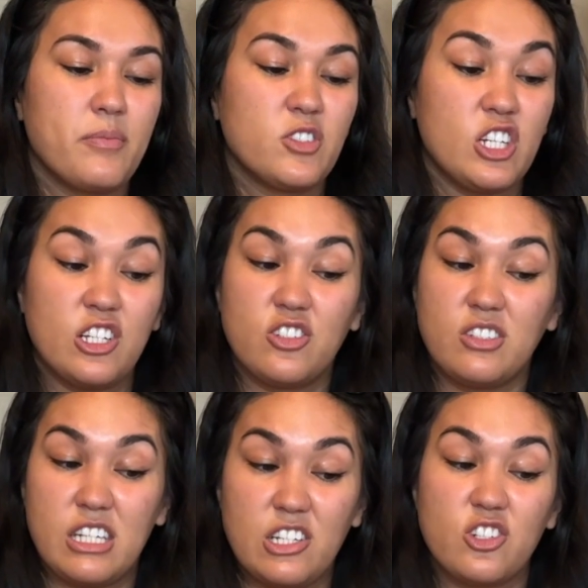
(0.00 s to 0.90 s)

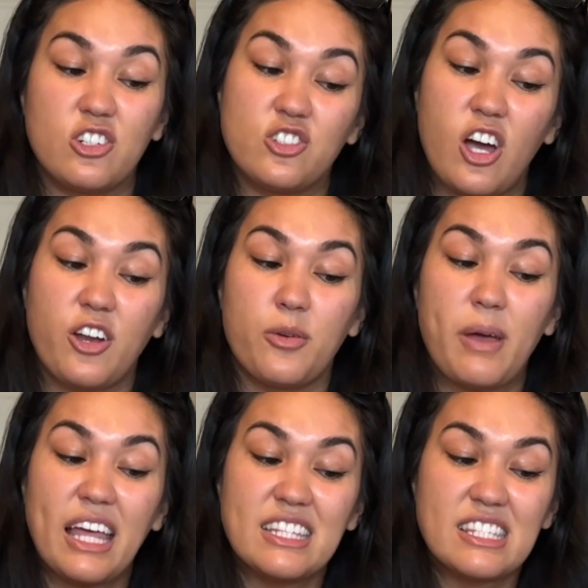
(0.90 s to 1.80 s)
teacher jotter
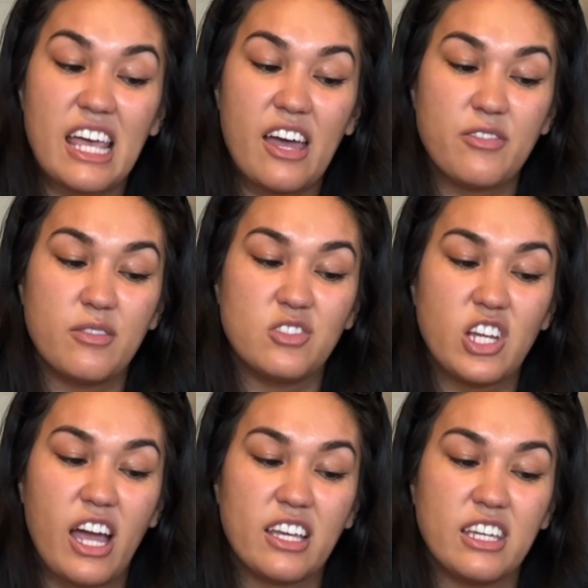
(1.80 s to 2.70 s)
pen set from
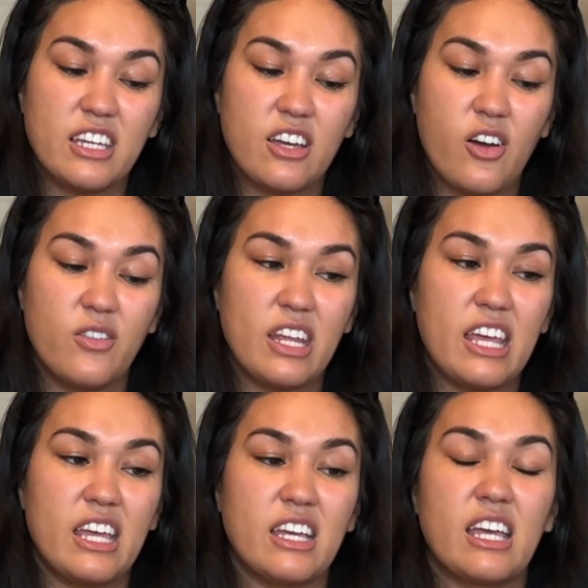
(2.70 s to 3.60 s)
Jackie Cone
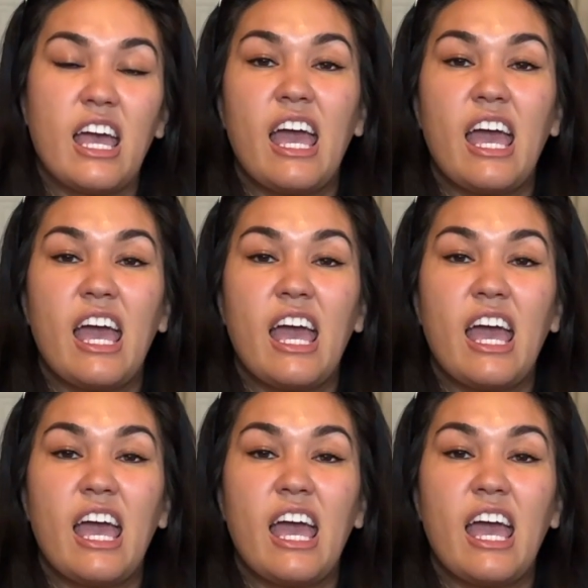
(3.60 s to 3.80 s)
Ink,